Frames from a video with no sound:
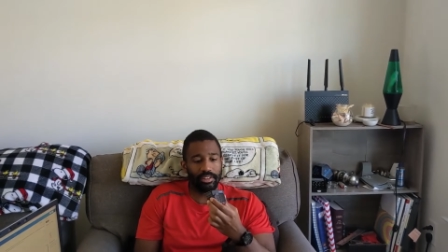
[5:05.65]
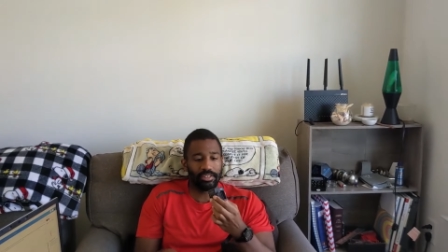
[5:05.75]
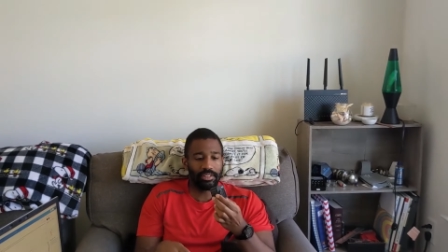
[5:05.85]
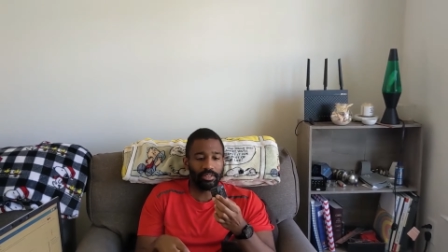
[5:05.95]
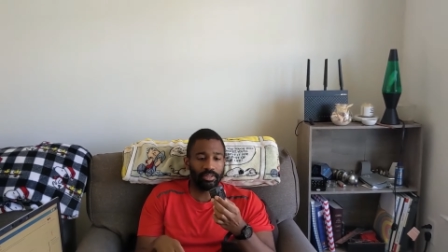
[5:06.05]

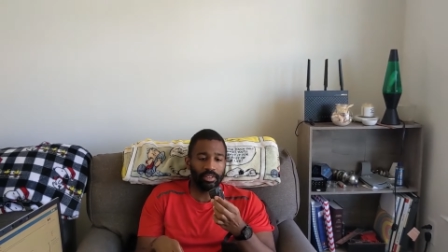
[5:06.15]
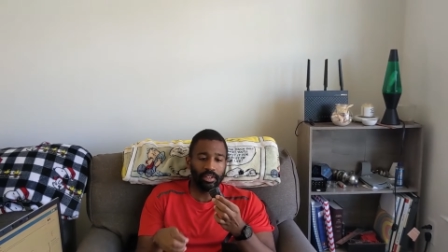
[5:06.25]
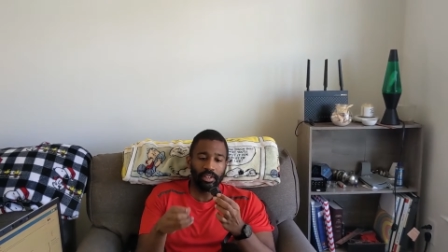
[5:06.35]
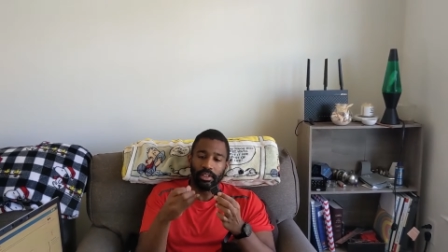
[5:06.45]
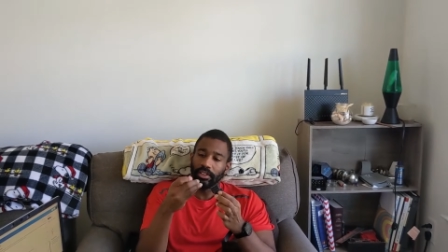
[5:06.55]
Let's see.
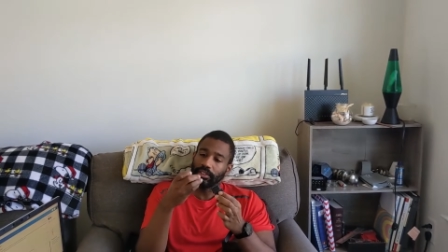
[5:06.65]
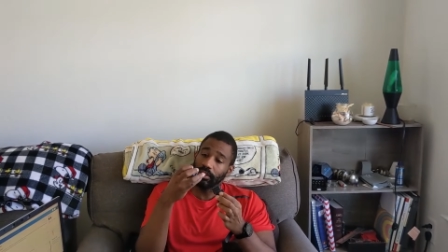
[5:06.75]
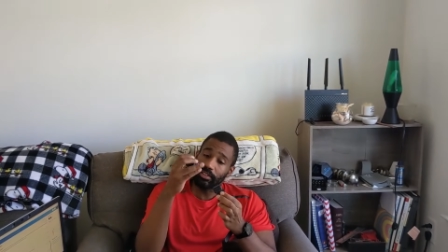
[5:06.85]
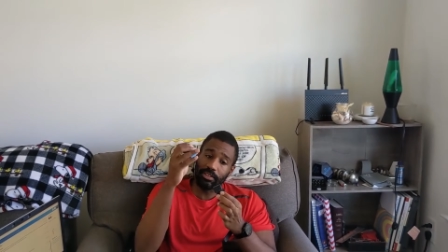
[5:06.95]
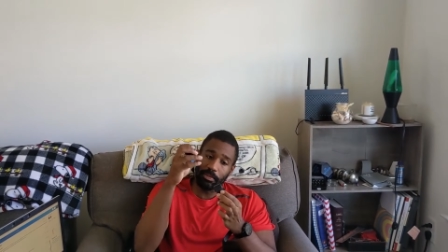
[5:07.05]
So
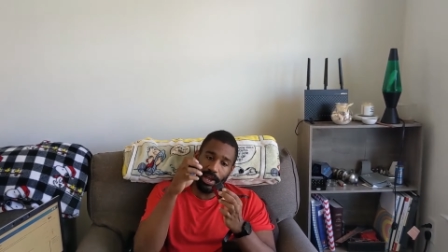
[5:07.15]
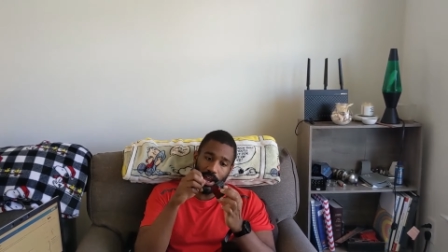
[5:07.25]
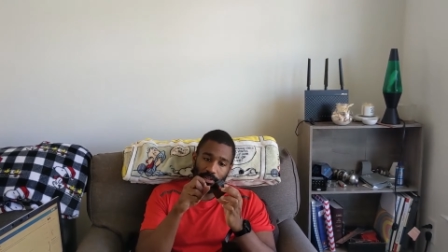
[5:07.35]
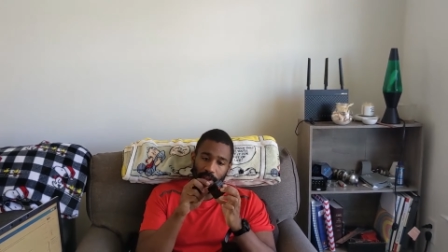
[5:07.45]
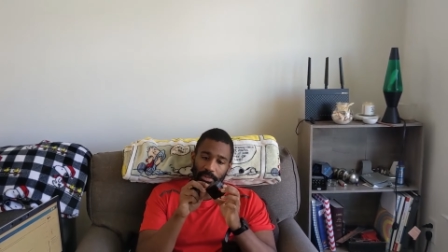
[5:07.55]
that's the
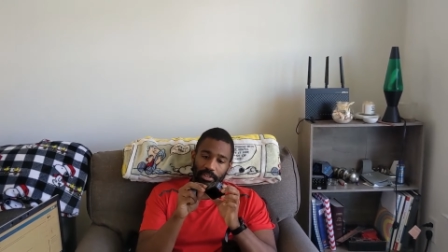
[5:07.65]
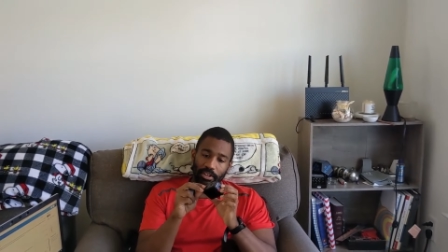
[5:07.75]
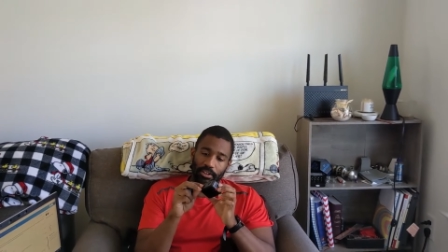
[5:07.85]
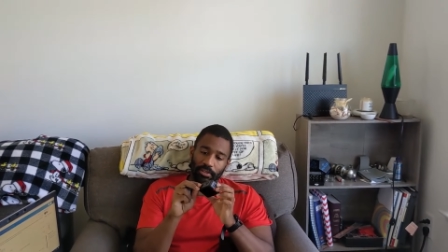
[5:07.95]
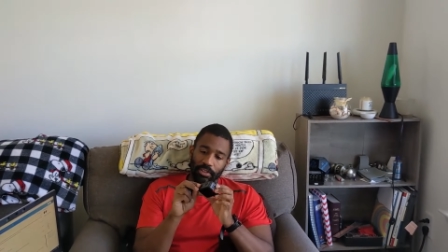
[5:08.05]
battery. I'm just
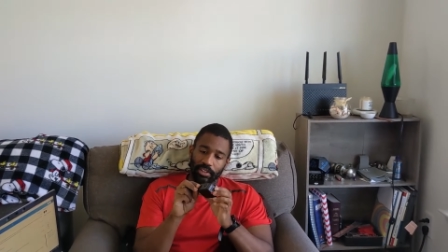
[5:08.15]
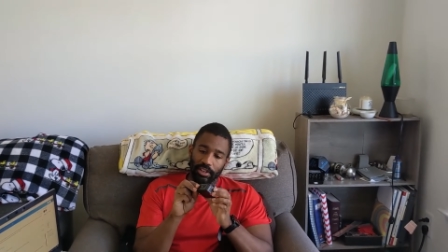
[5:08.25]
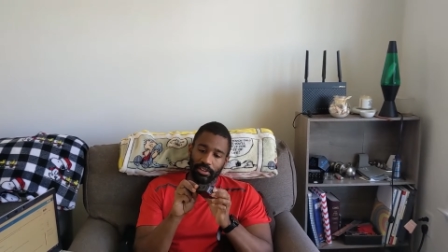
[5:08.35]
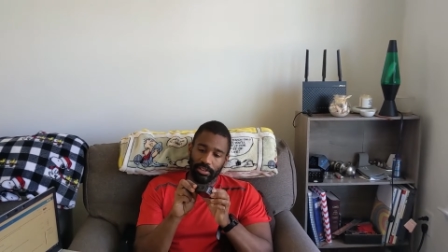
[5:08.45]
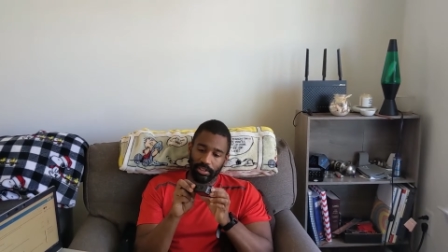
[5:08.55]
gonna turn this
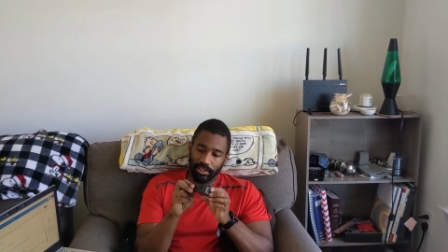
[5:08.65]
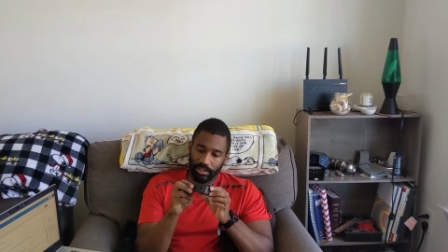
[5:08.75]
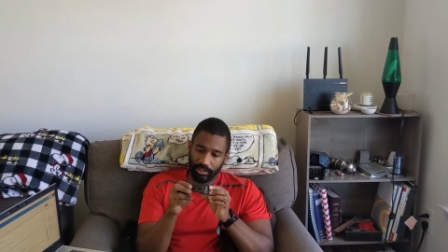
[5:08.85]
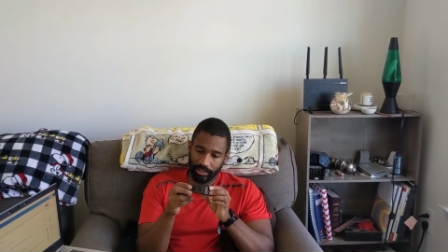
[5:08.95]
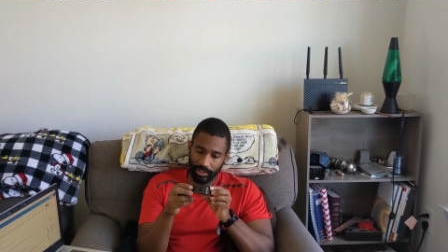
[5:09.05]
thing on
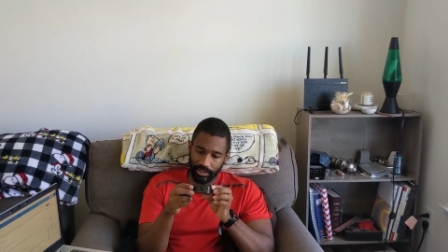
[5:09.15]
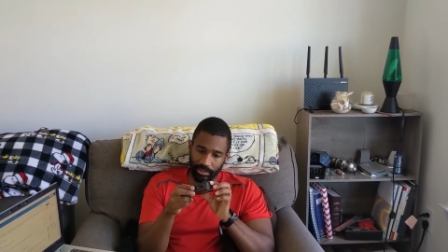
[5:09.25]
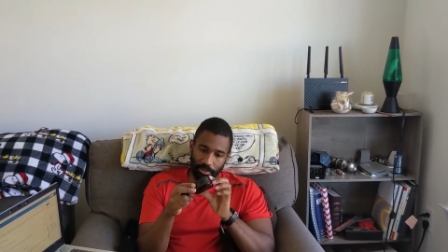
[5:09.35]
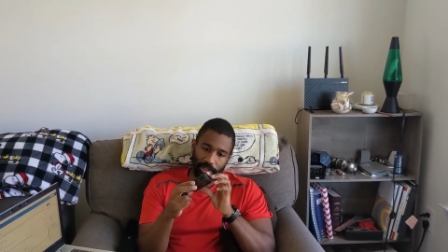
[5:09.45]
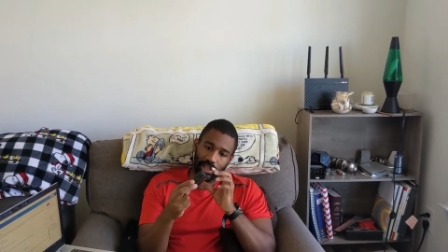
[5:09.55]
here. Let's
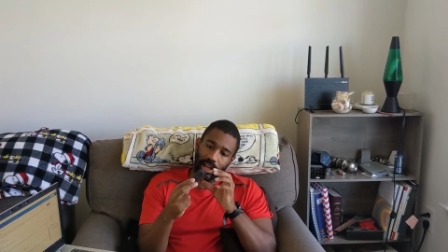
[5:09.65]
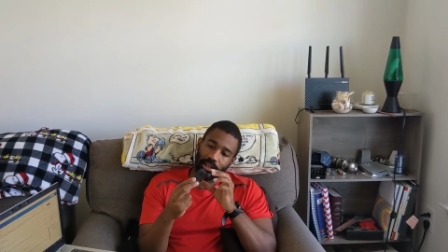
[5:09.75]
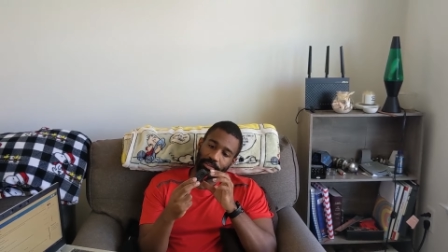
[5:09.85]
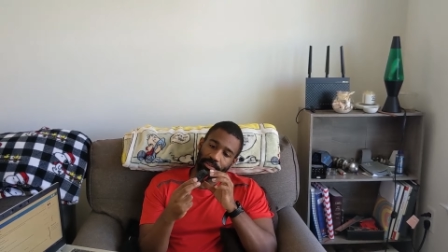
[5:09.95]
see what we got.